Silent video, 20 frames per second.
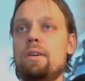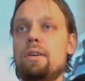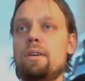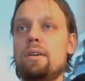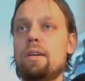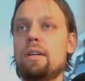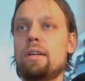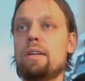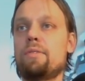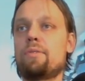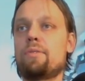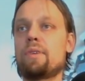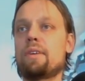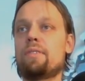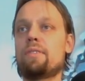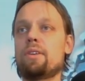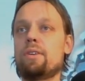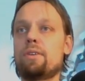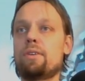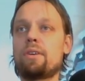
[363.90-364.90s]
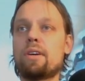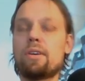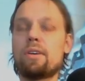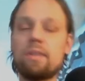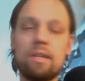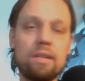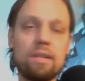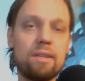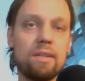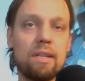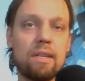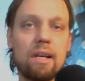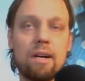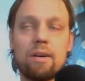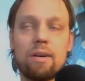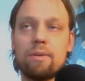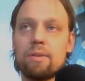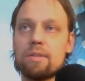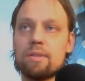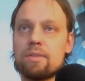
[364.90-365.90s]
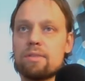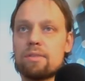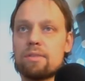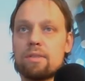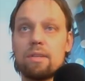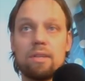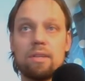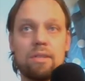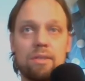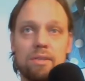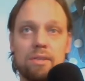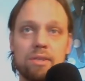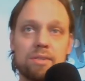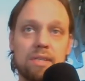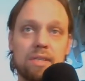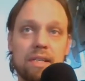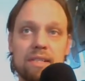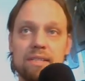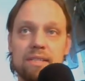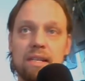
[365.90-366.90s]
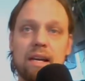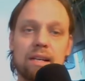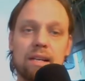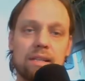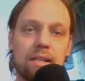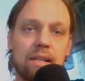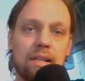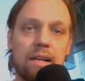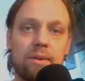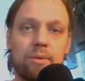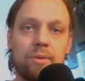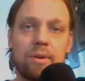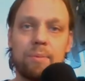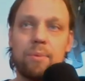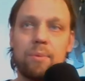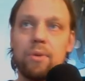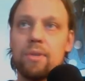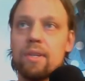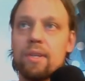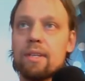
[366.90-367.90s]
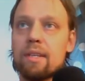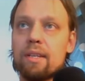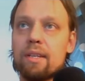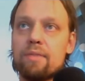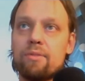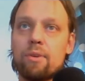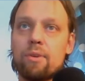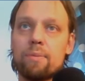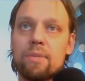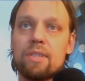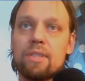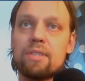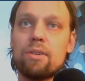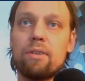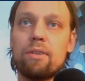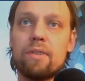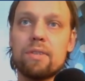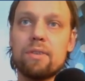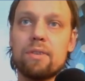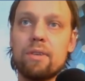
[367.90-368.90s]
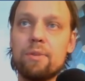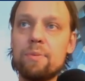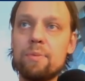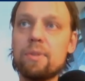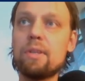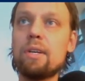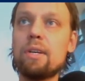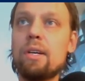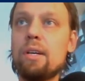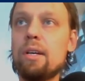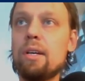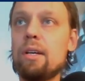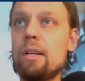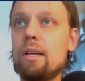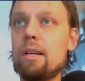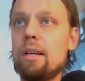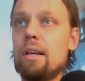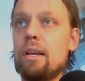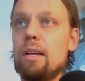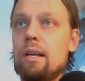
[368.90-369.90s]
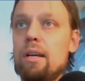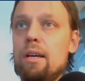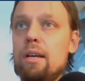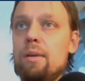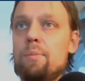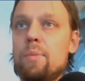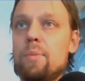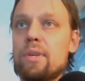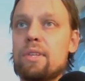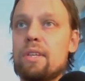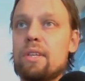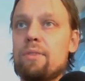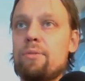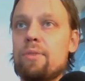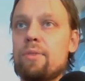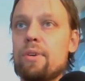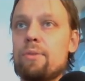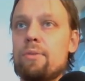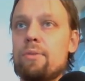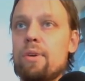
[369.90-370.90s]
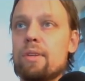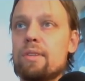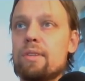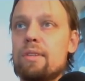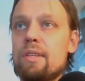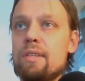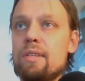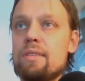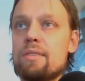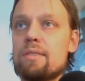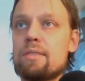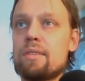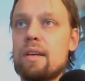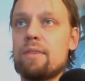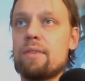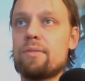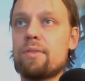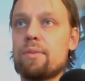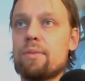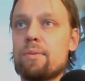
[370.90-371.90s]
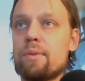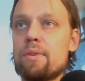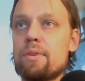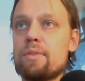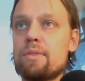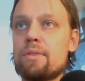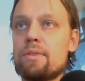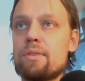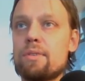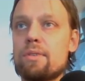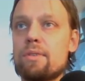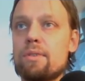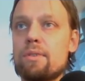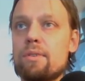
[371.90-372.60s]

and if we have a look at it now, it's just exactly like we put it in from the JavaScript. But if we run this afterwards,